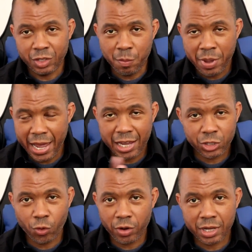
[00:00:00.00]
the
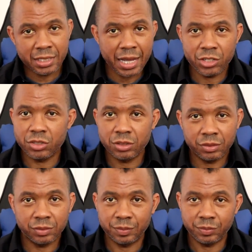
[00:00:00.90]
page
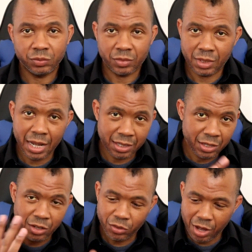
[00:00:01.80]
orientation, that,
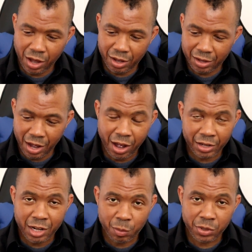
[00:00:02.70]
you know, the
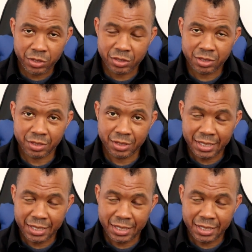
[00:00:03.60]
odd numbers